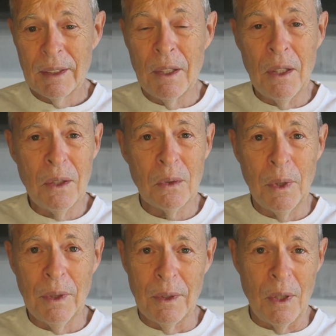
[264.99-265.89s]
No,
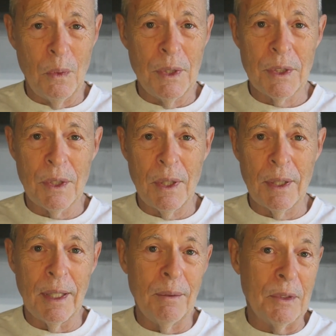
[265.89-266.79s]
we're always
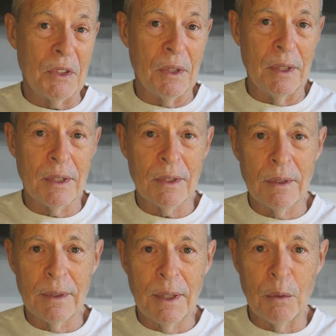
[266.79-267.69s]
taught, I was taught certainly,